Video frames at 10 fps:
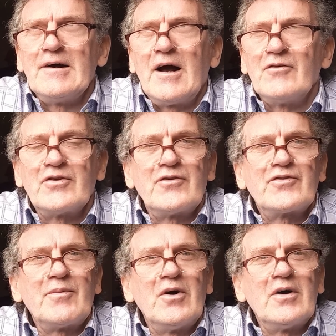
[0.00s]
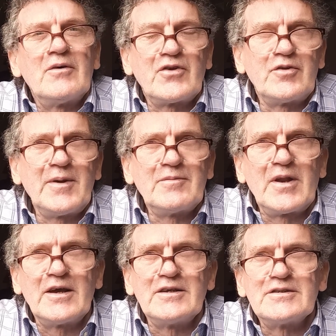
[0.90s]
I was in the big
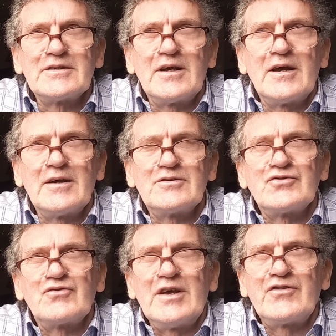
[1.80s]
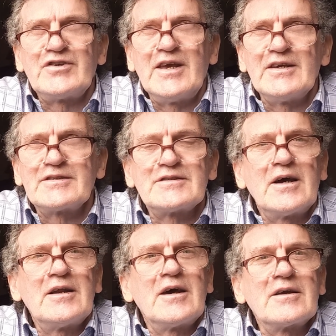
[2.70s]
blind. It was raised to 8,
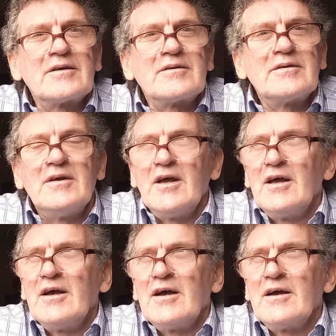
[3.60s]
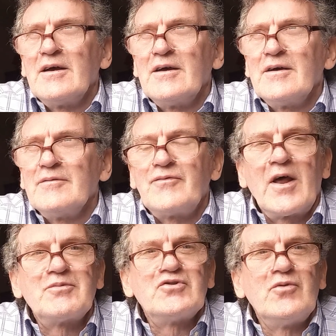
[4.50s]
and I
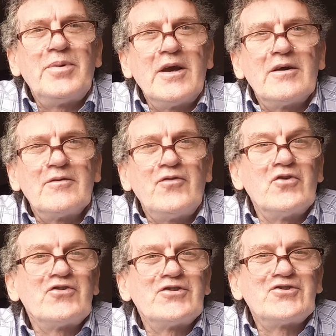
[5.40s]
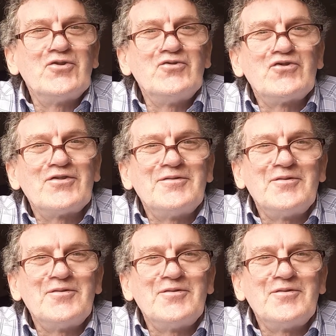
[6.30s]
flopped 2 pair, 4s and 2s.